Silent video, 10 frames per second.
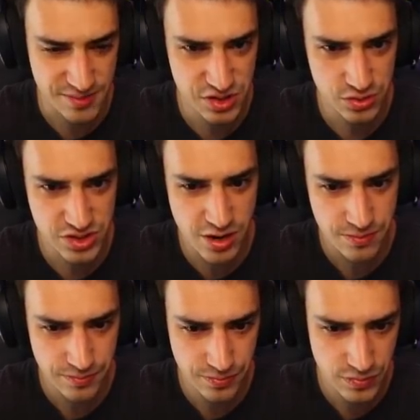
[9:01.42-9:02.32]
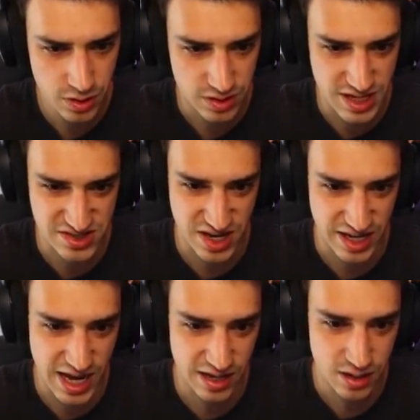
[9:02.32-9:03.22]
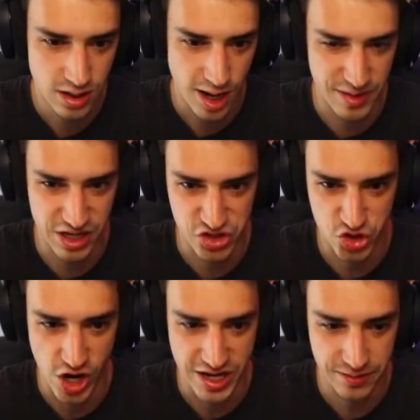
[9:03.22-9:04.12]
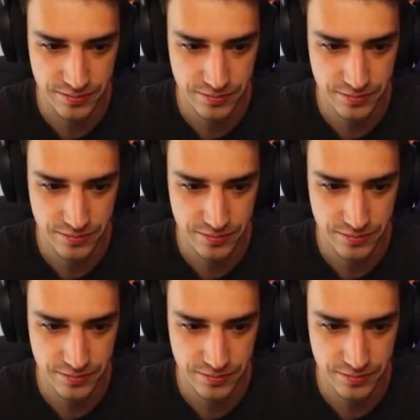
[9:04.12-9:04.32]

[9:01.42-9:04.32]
obstacles though? Yes, I can. I'm gonna get a strike.